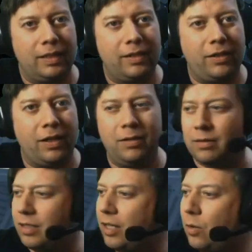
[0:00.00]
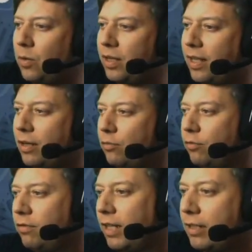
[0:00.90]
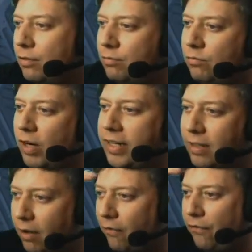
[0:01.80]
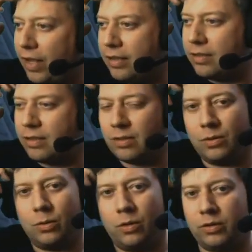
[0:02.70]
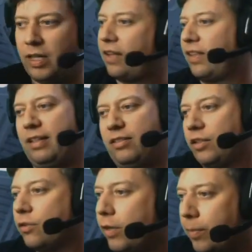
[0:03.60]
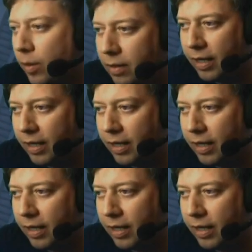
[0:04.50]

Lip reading: I don't know what, like a radar fins, or I think just greeble.